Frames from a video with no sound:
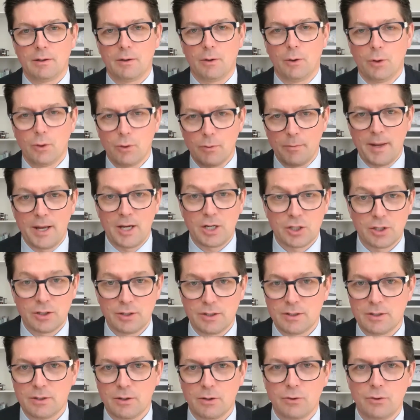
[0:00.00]
Automation
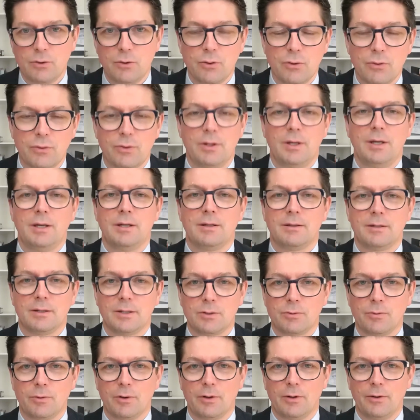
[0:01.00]
is not a new thing in
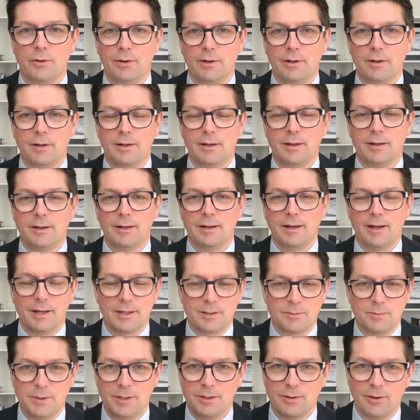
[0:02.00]
this world it
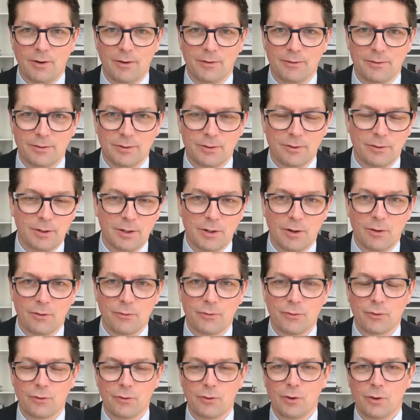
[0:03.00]
has been on going on
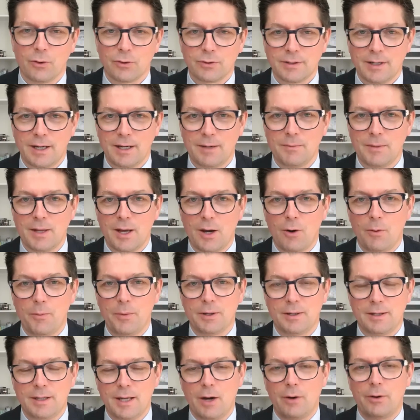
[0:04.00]
for a long time now
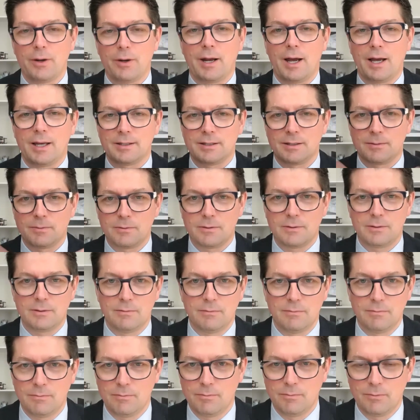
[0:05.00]
but now it has
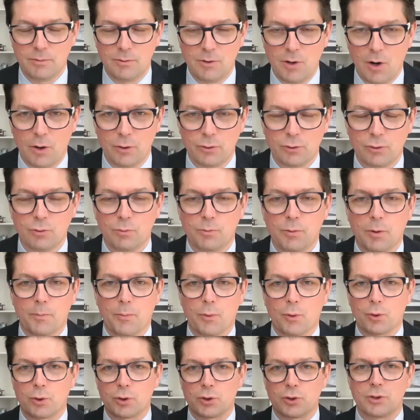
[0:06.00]
gone to
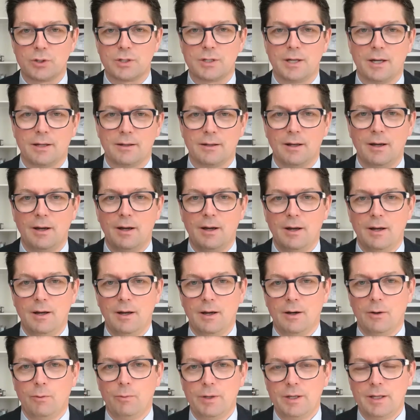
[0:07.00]
proportions that
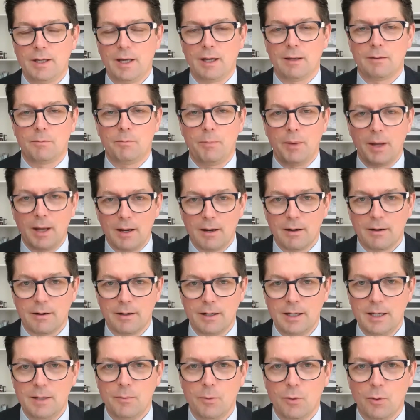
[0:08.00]
we can't bear
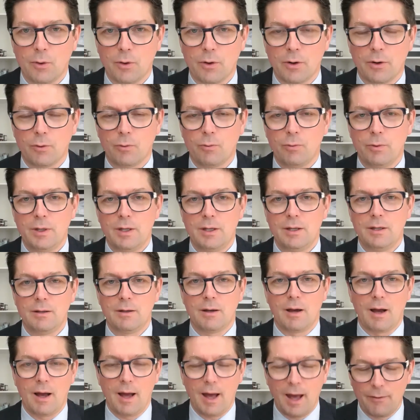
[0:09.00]
anymore we
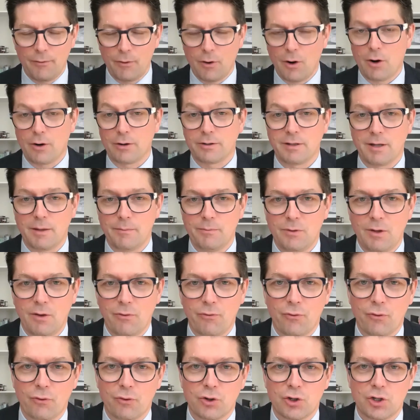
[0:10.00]
have a hard time
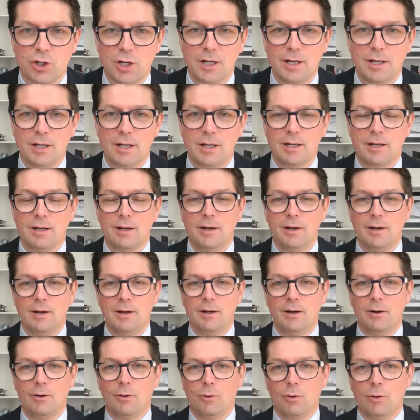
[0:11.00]
differentiating
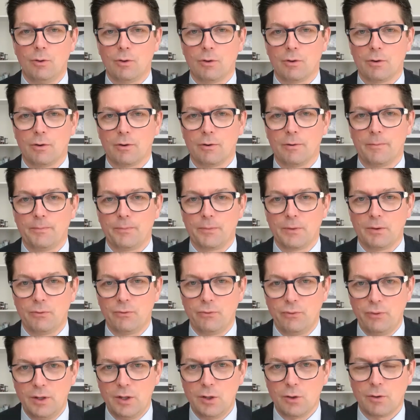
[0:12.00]
or
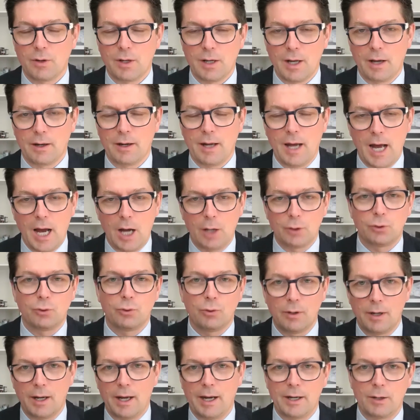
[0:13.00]
figuring out how
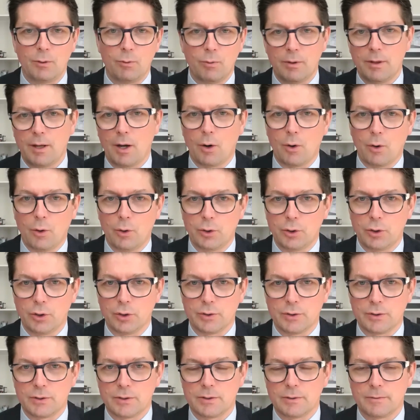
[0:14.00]
to align with our
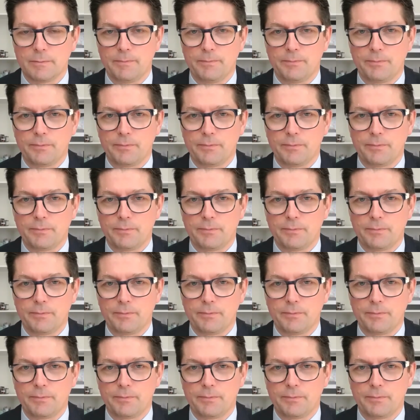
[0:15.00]
audience